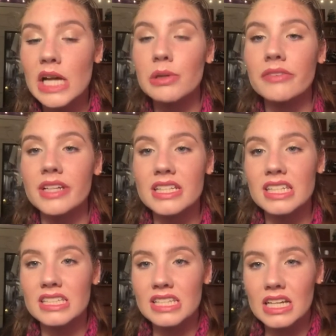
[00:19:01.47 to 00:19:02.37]
However,
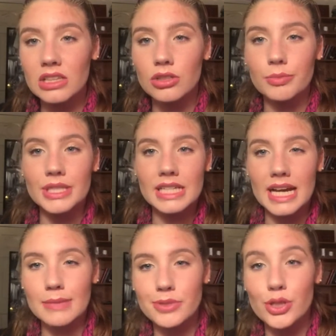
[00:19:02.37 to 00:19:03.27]
it does take a little bit of
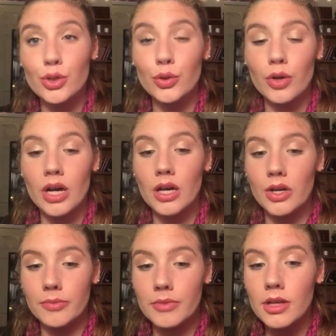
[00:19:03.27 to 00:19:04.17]
time
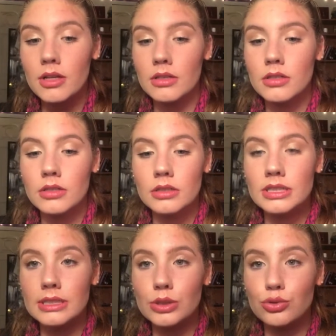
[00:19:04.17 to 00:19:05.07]

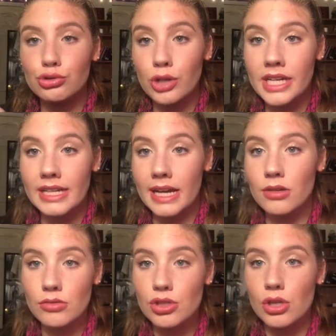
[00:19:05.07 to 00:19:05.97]
to dry
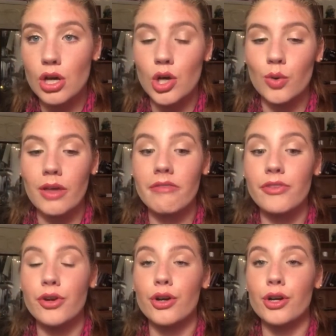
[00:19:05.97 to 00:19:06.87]
down. So
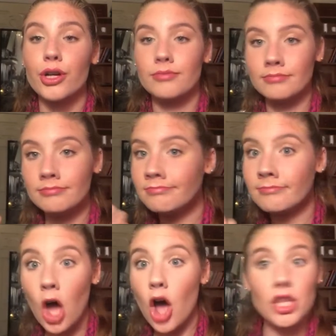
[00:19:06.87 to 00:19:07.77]
if you're
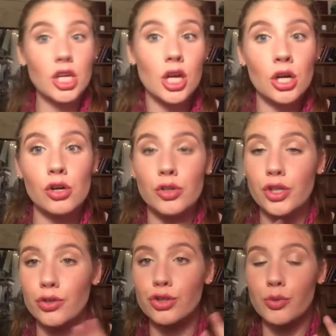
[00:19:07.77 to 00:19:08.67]
on the go and
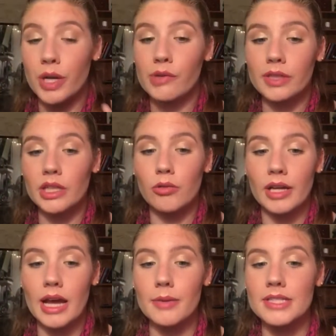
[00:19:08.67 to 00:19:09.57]
you're doing it really
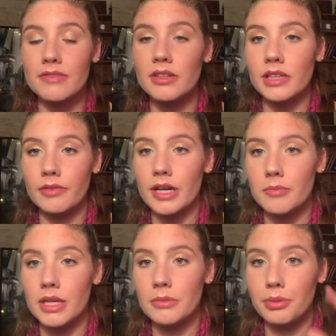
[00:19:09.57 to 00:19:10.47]
quick, I would definitely
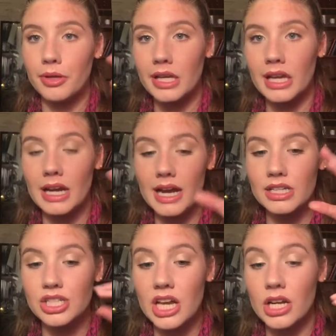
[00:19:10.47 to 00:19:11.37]
recommend putting an
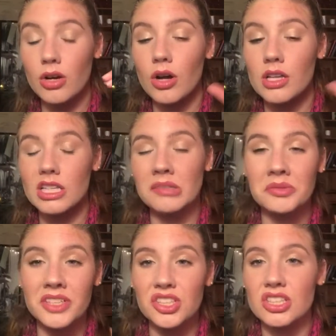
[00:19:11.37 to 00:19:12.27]
eyeshadow on top
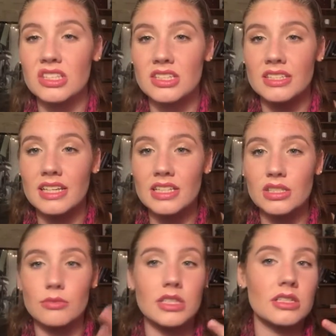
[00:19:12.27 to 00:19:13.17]
of it just to set it
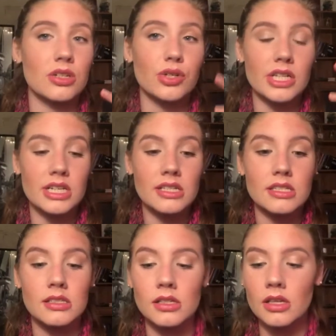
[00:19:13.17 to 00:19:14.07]
so it doesn't crease.